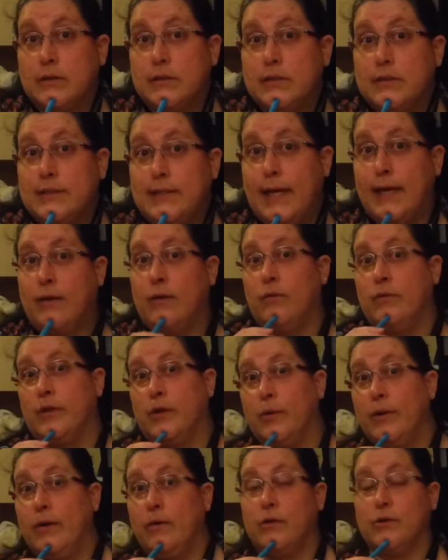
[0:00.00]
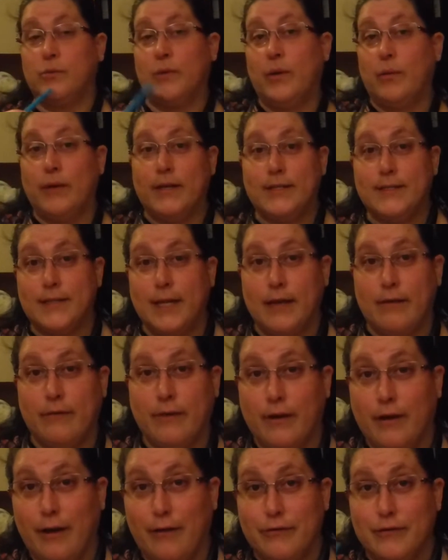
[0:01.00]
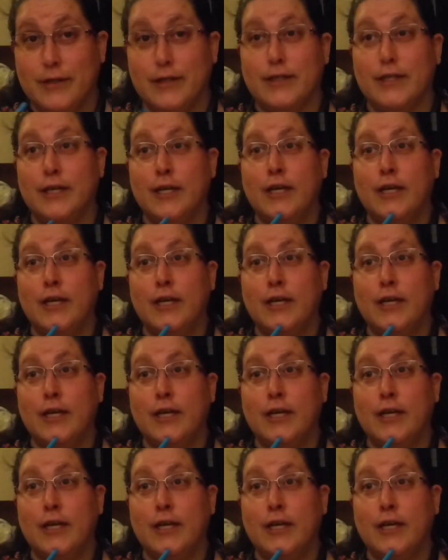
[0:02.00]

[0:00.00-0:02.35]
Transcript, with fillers: steak on the grill because we don't get steak very often.